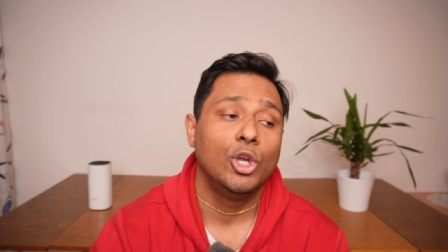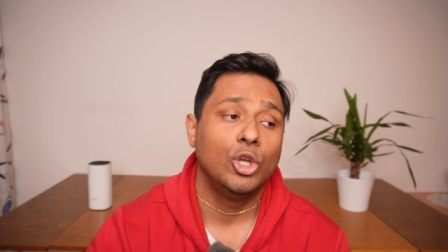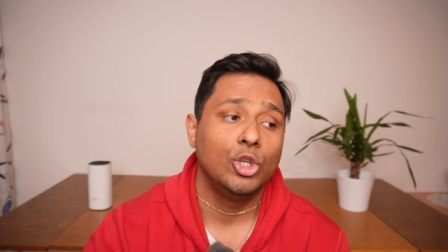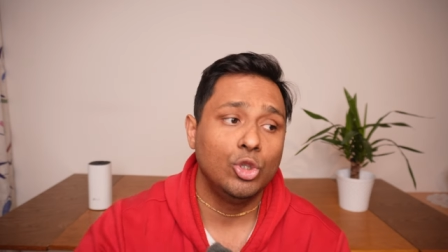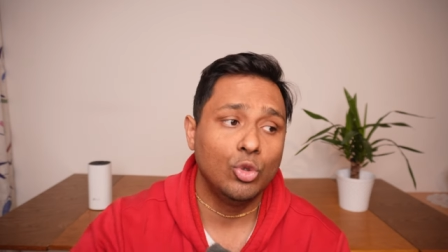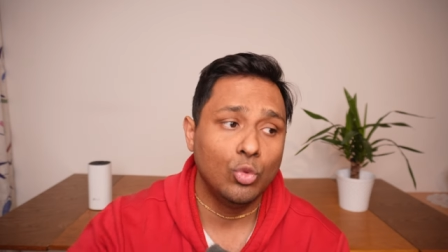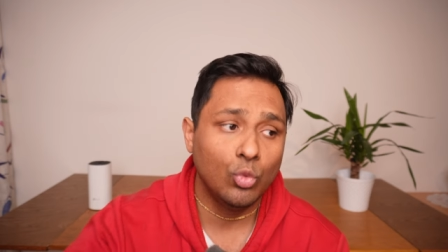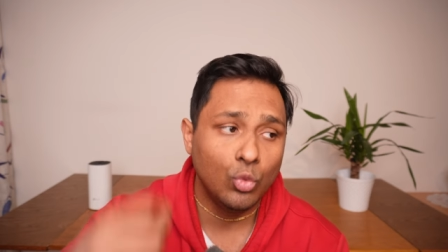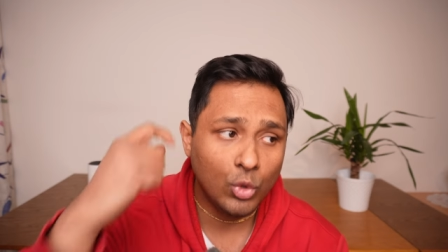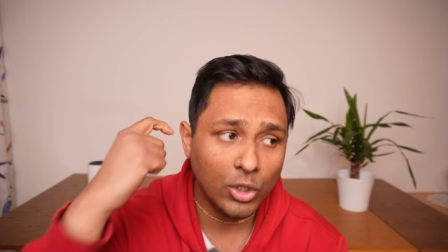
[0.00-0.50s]

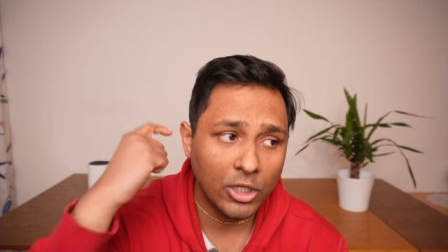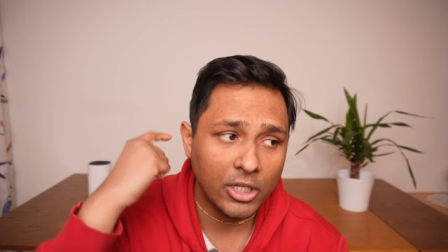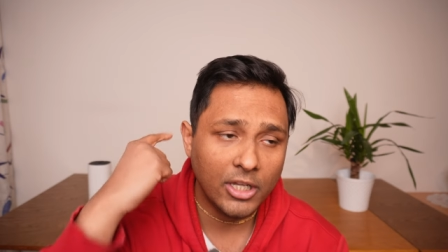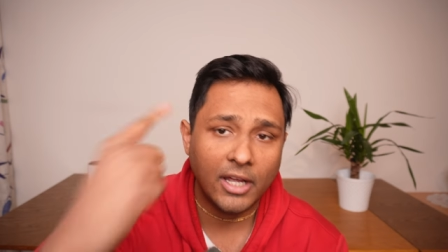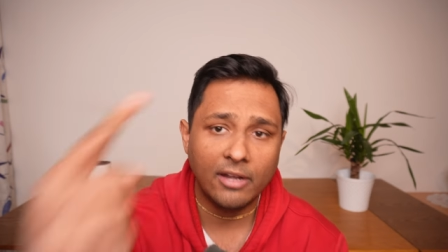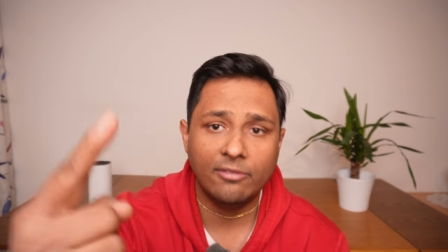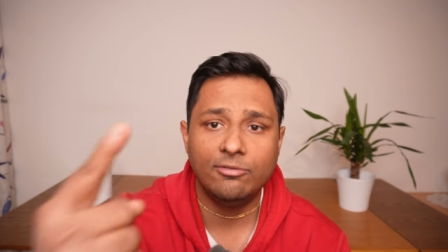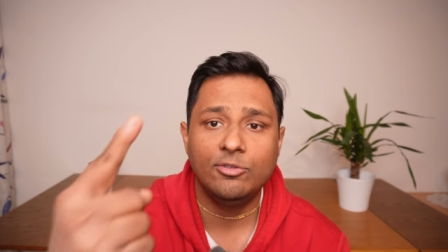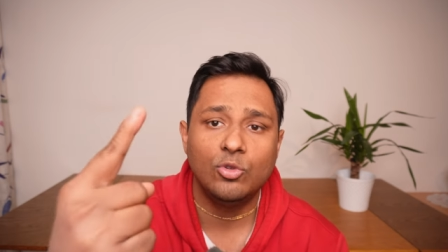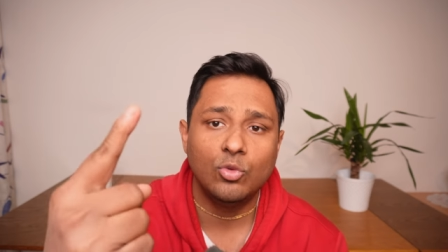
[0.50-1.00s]
you will
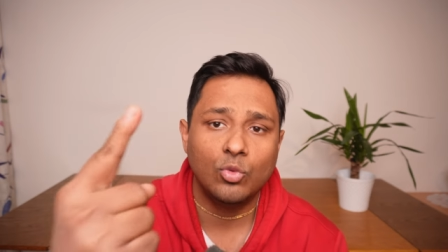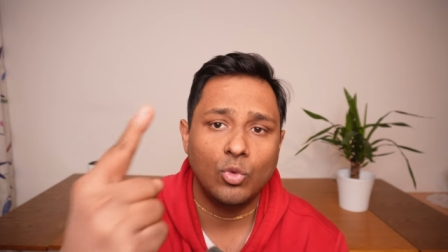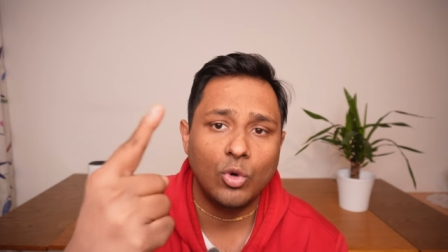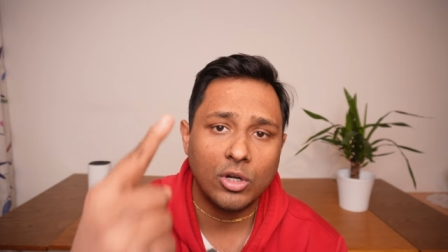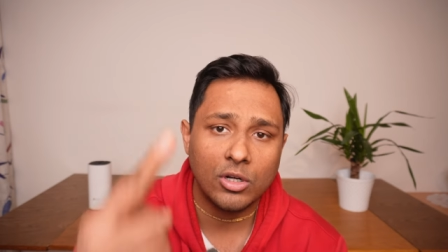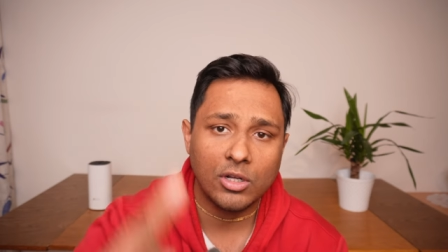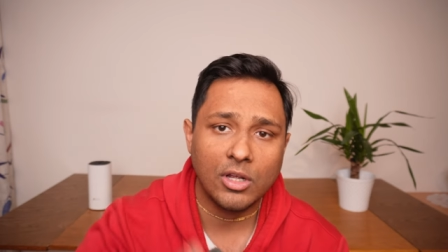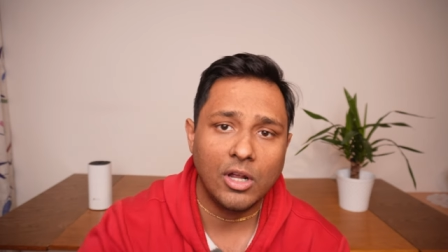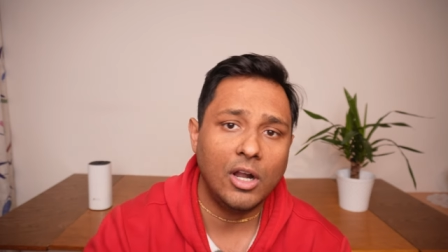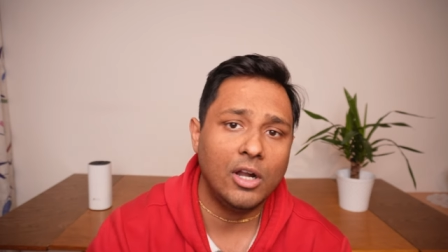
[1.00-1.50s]
have to
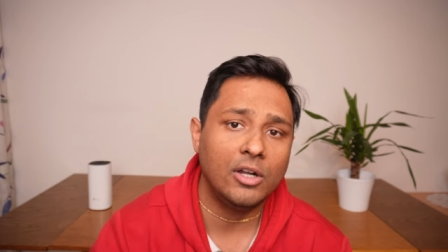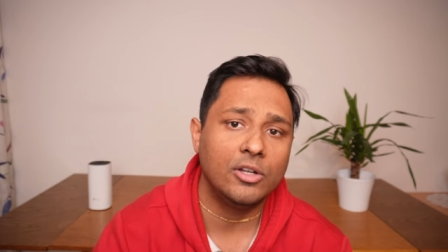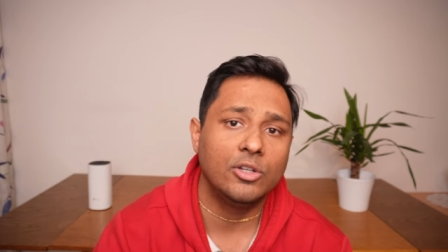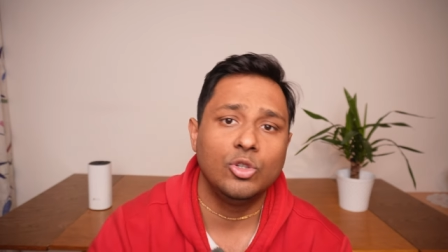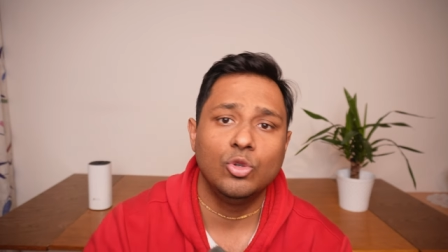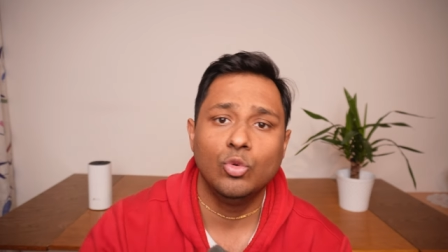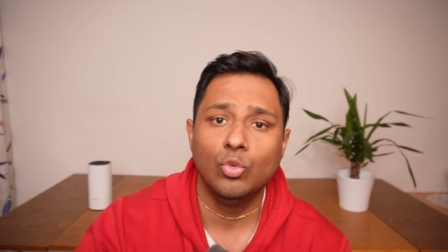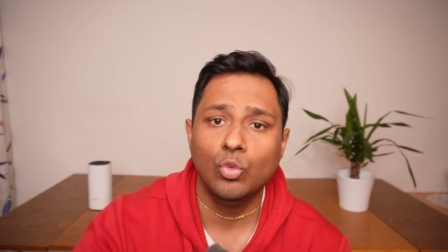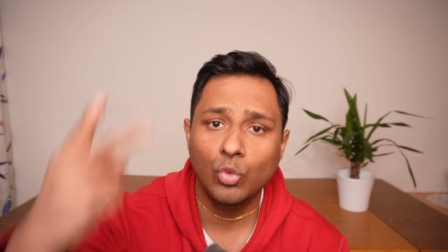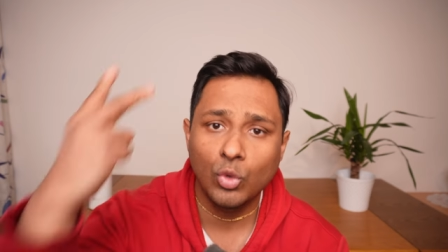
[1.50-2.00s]
work hard,
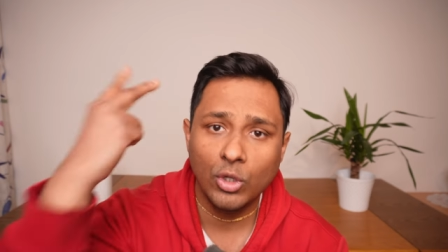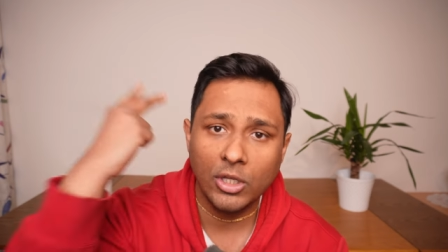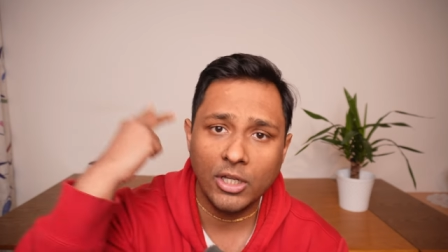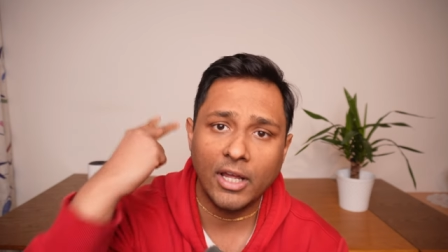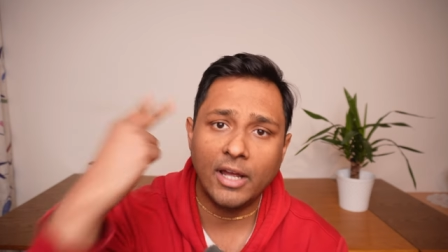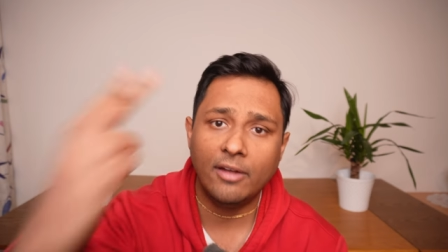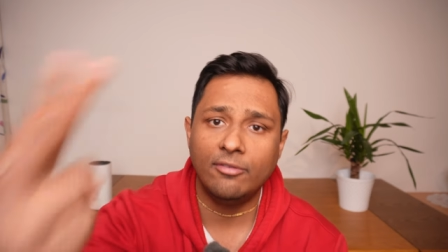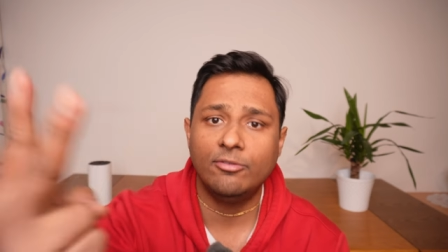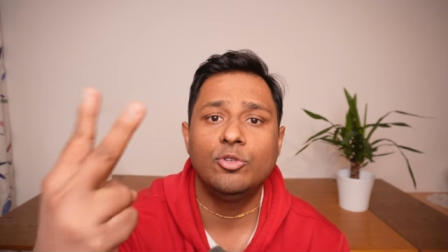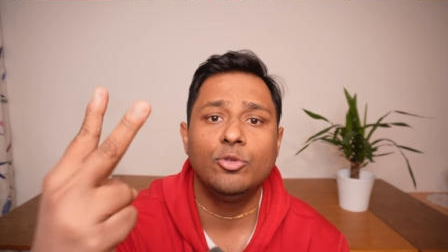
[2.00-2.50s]
you will
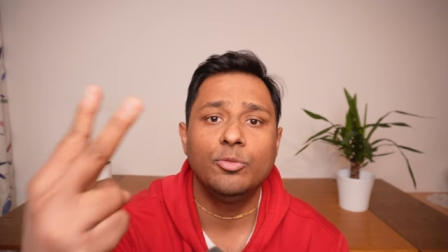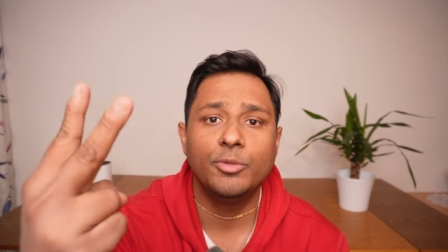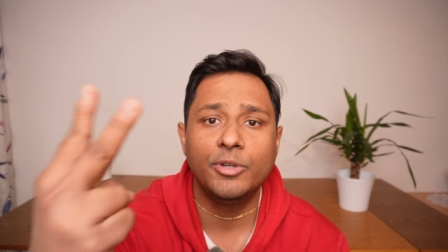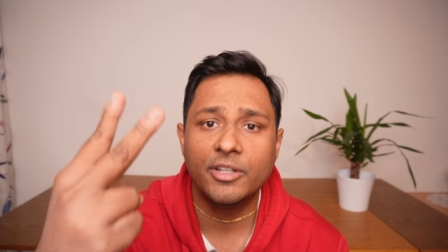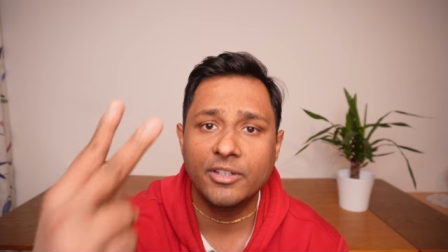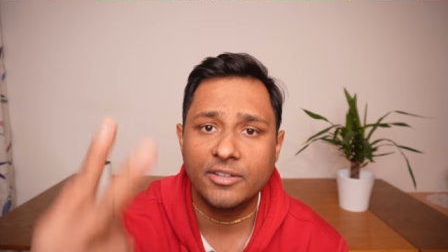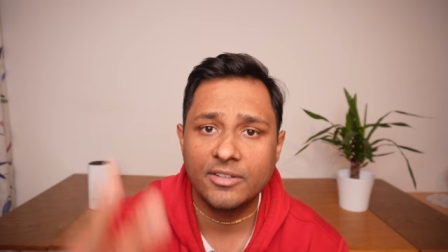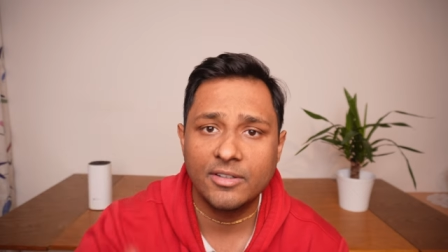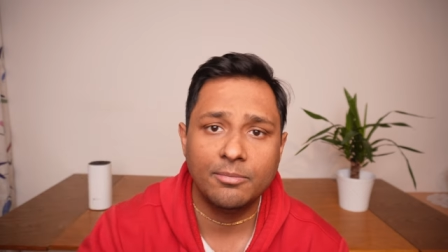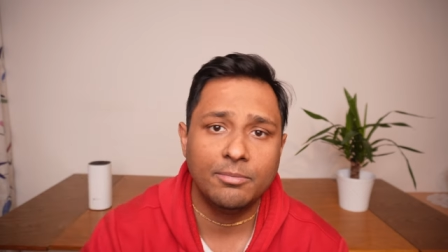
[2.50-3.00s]
have to be
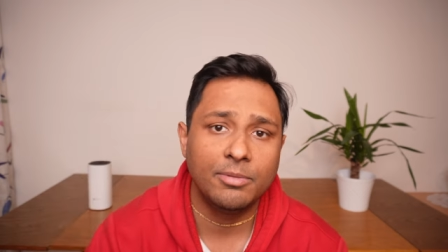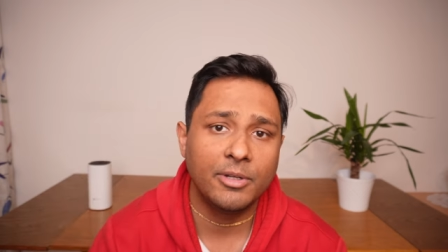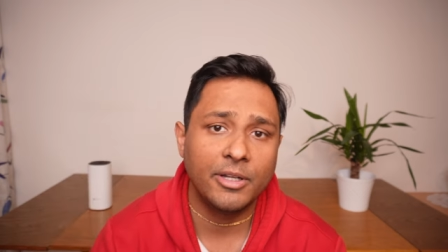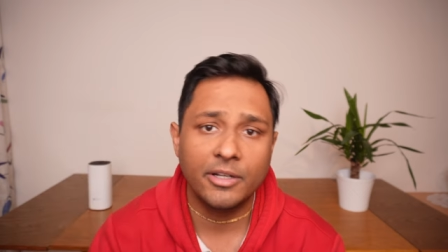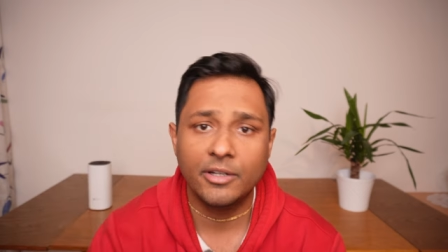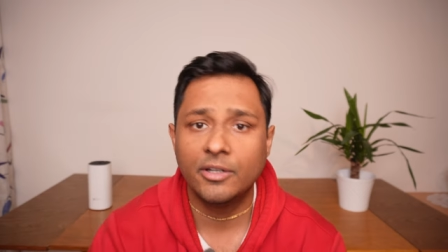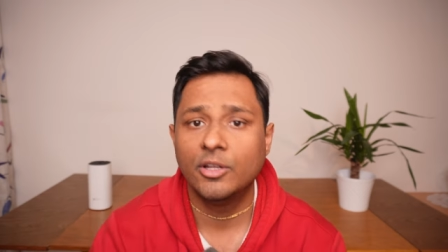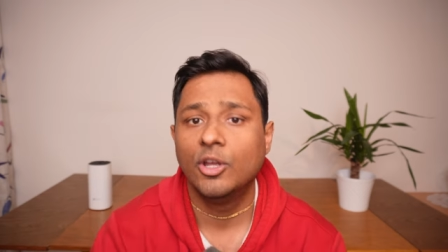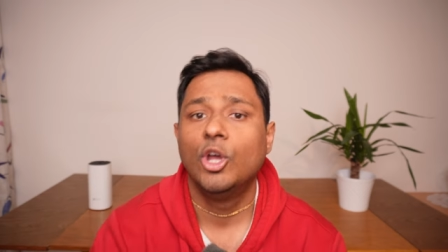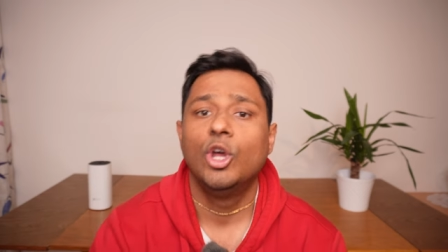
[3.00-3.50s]

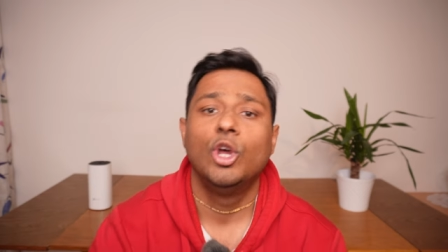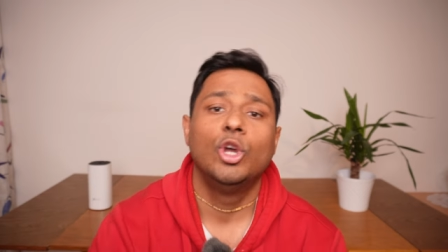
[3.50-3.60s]
disciplined,